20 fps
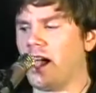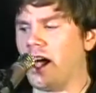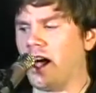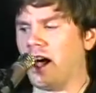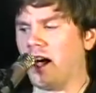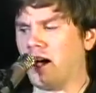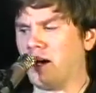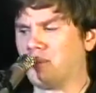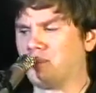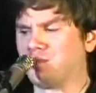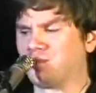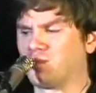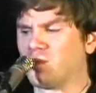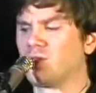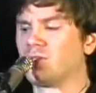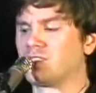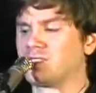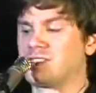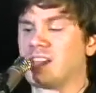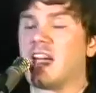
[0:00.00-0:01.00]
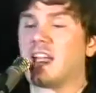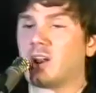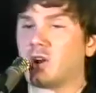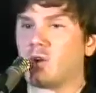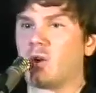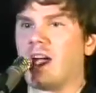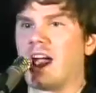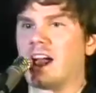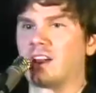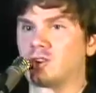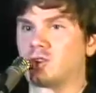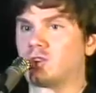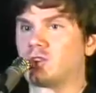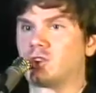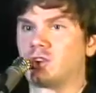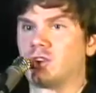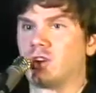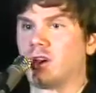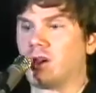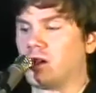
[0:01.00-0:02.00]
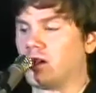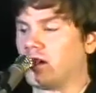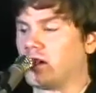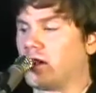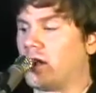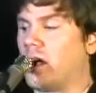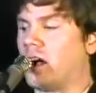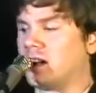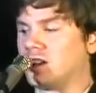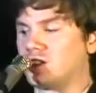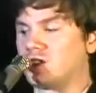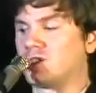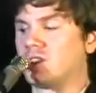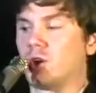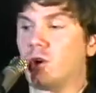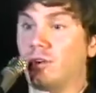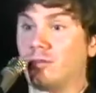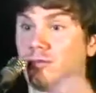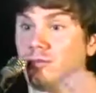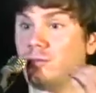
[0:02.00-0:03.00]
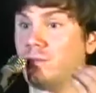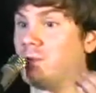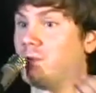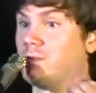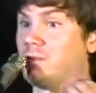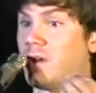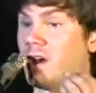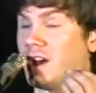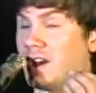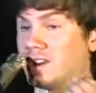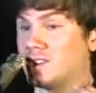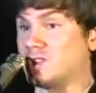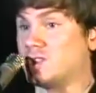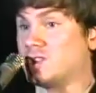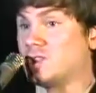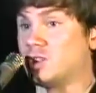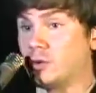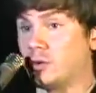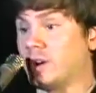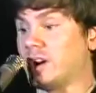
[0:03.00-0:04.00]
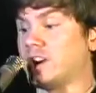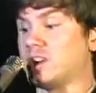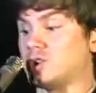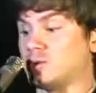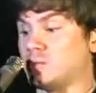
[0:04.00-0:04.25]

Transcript: Um, the tech crash caused a, a serious